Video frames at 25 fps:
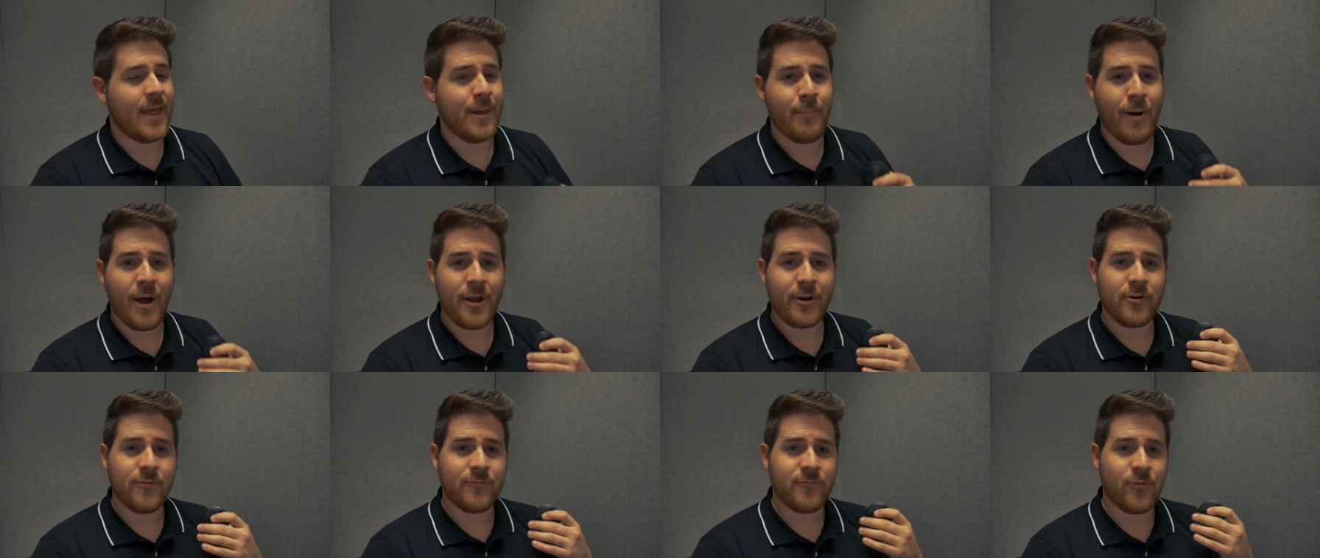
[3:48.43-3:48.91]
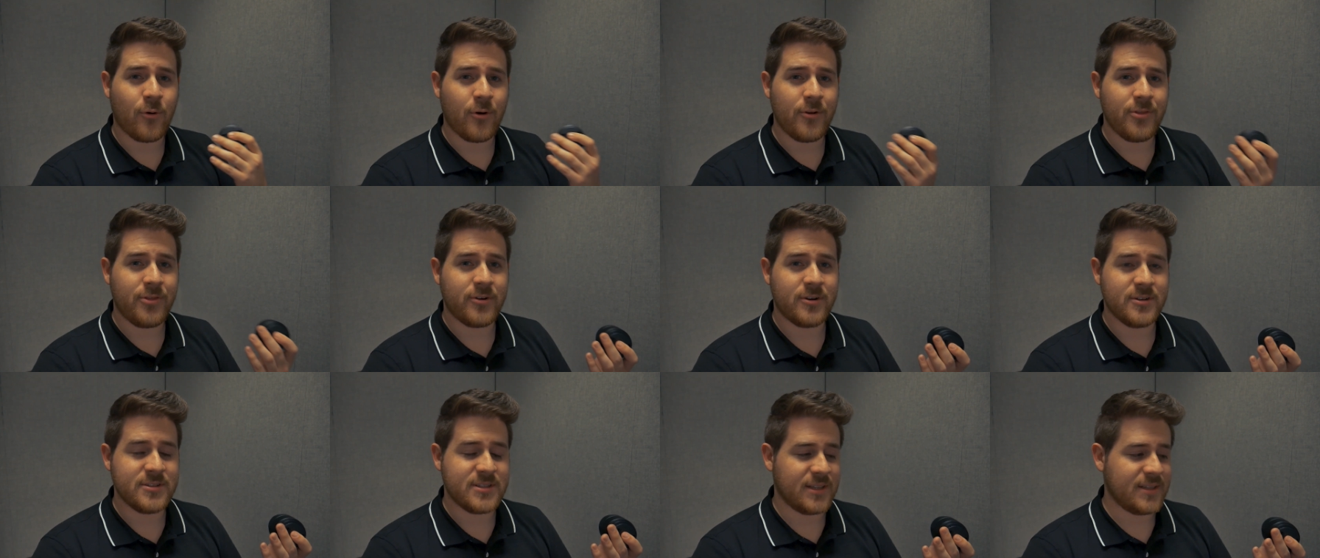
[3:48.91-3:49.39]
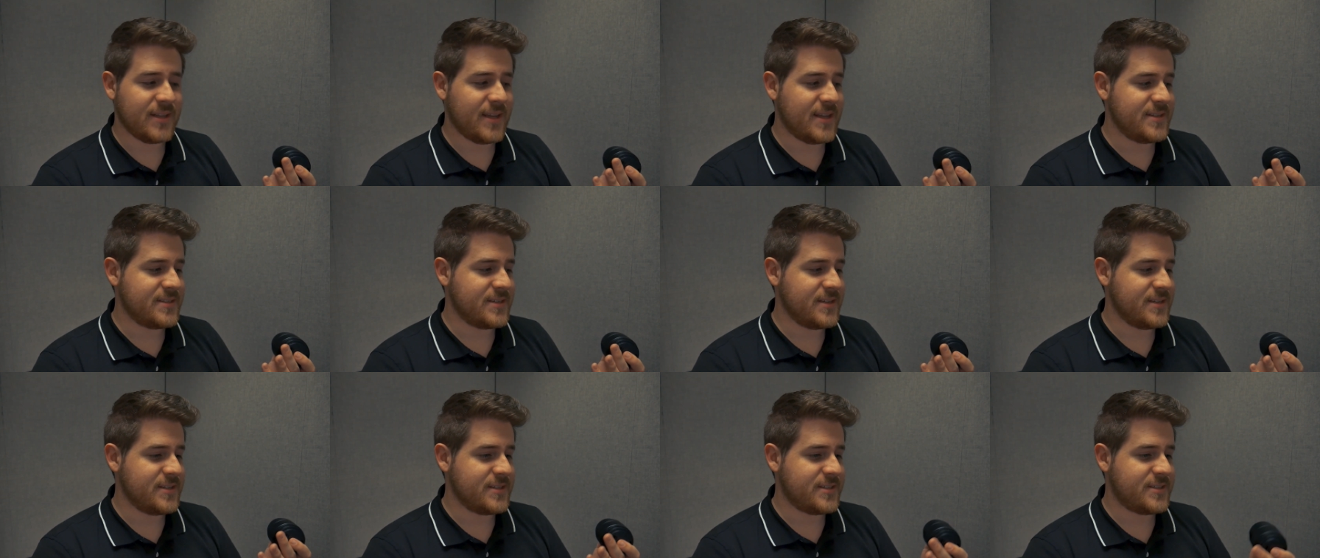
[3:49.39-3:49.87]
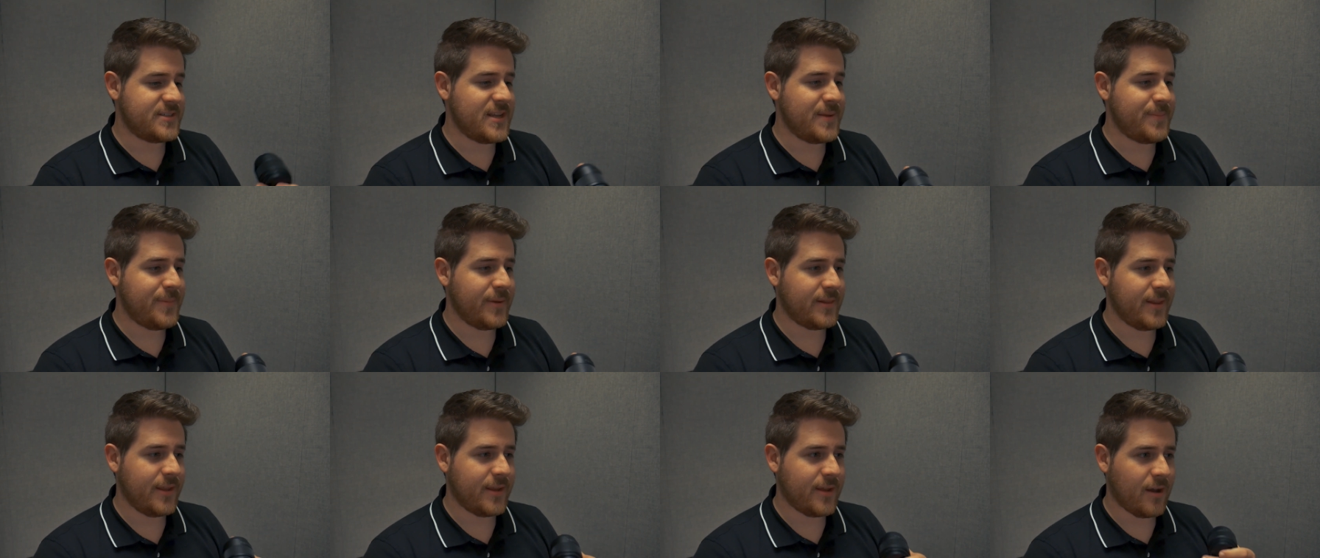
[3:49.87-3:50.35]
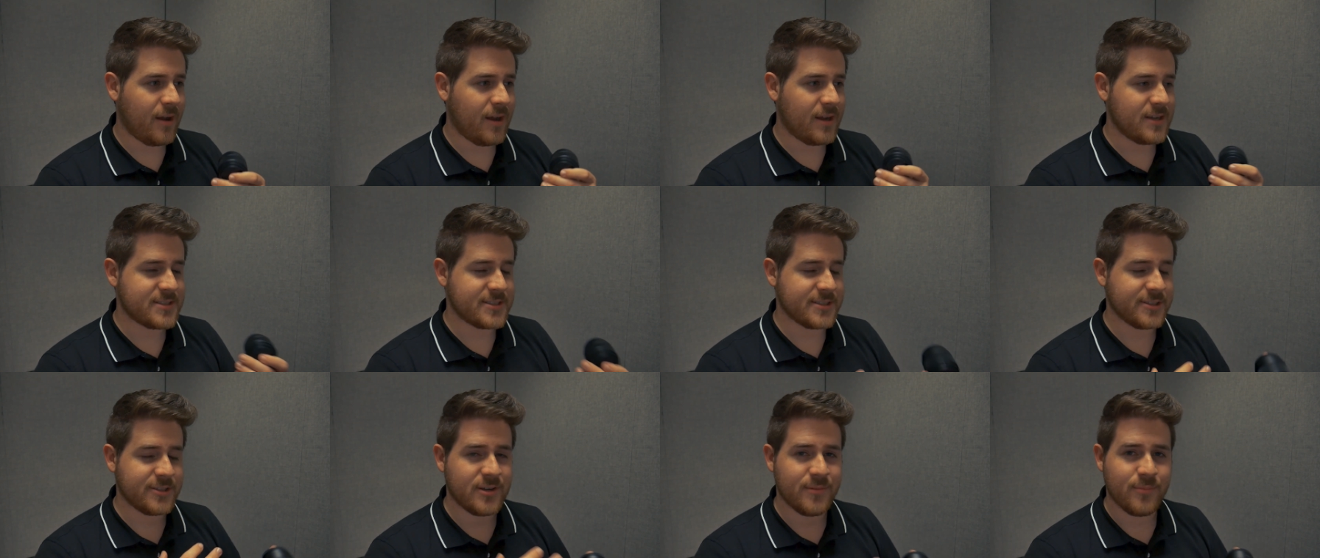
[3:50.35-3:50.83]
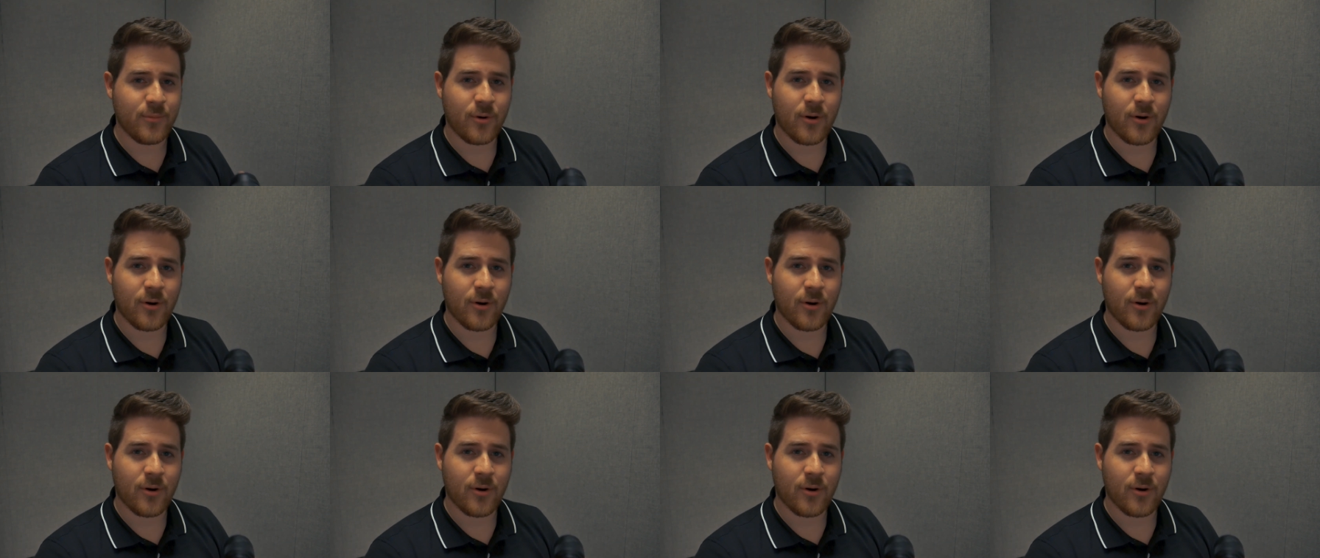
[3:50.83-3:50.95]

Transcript: And micro four thirds lenses typically cost a little